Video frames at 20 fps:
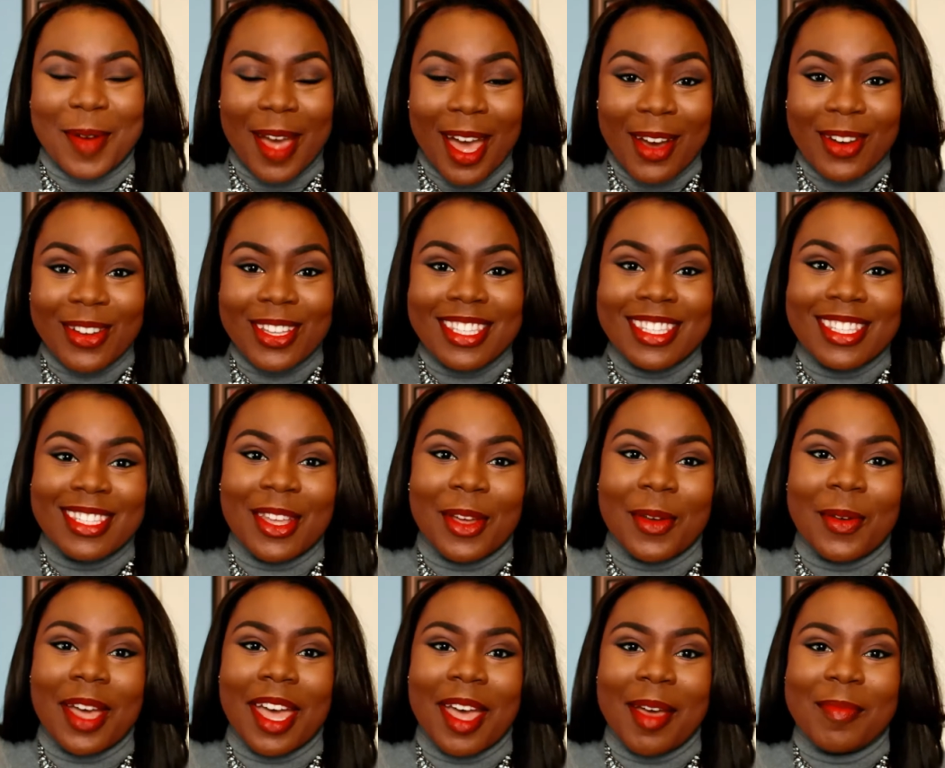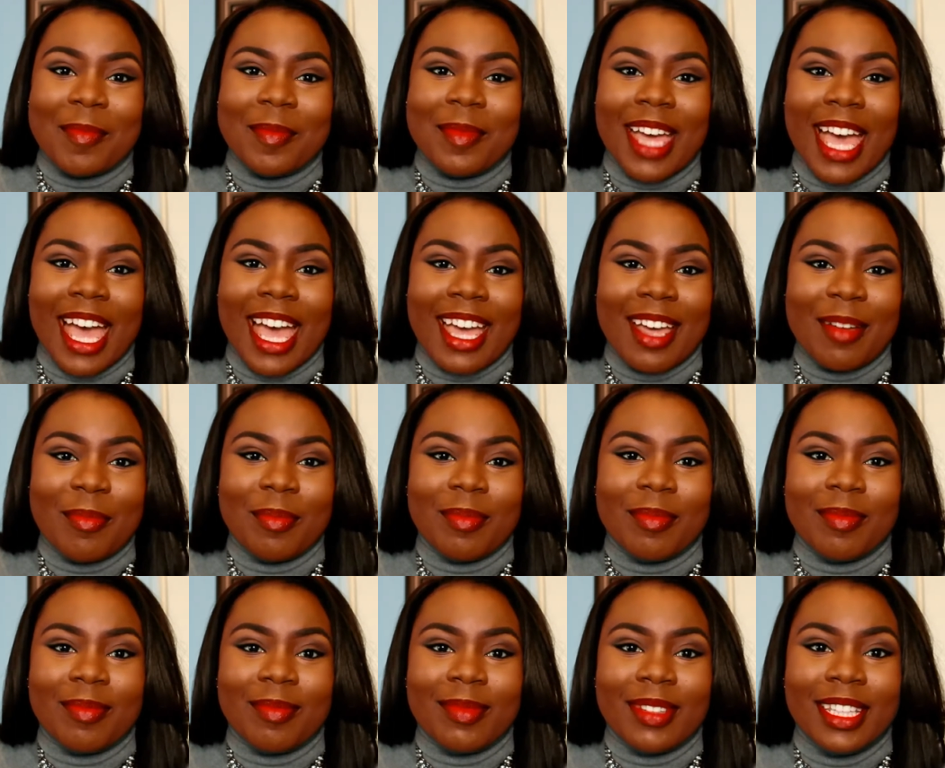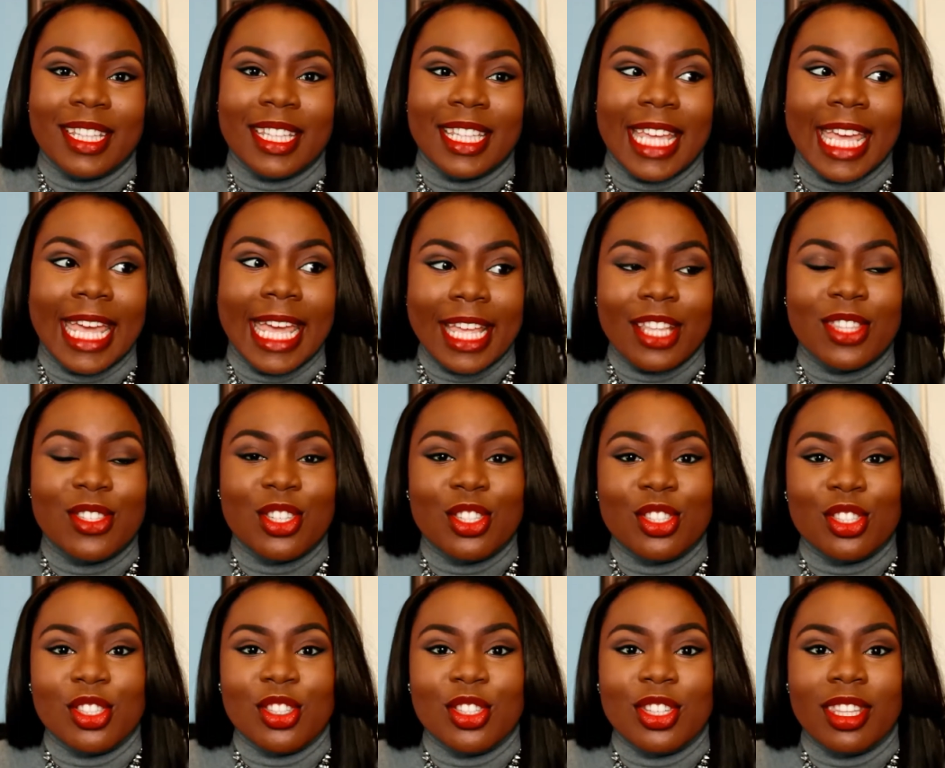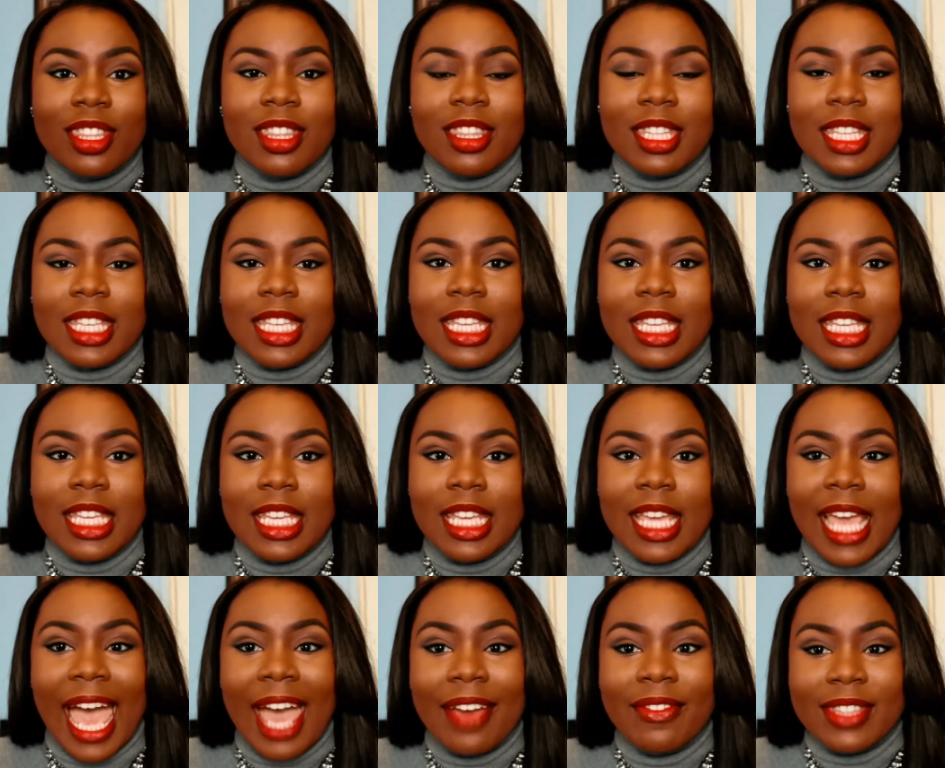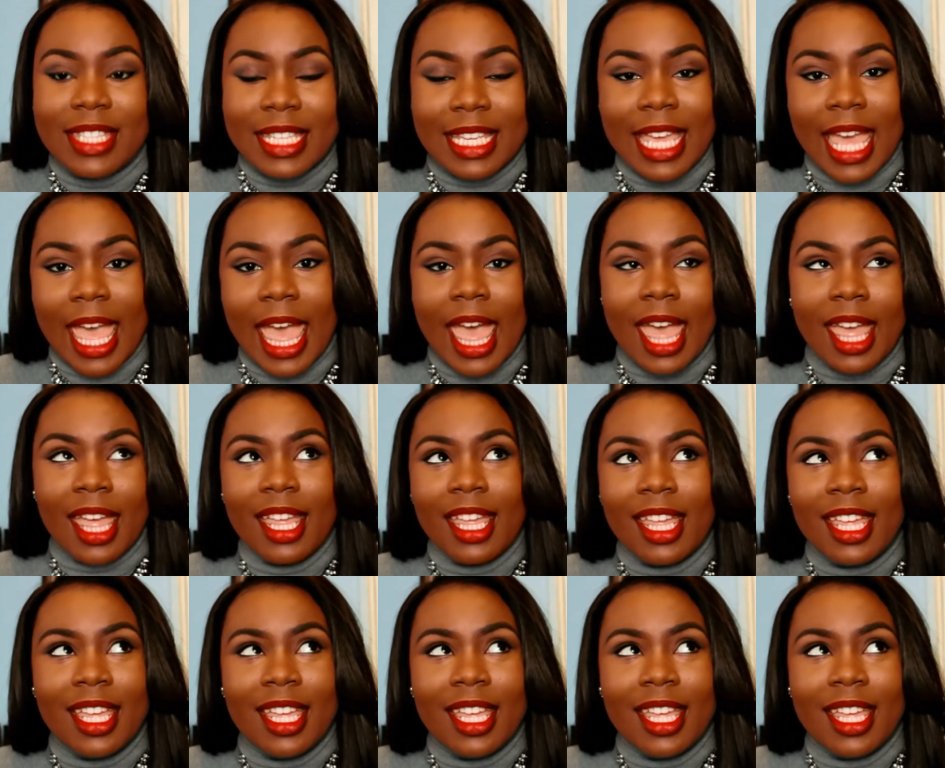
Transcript: well. So um, I'm here to do the aftercare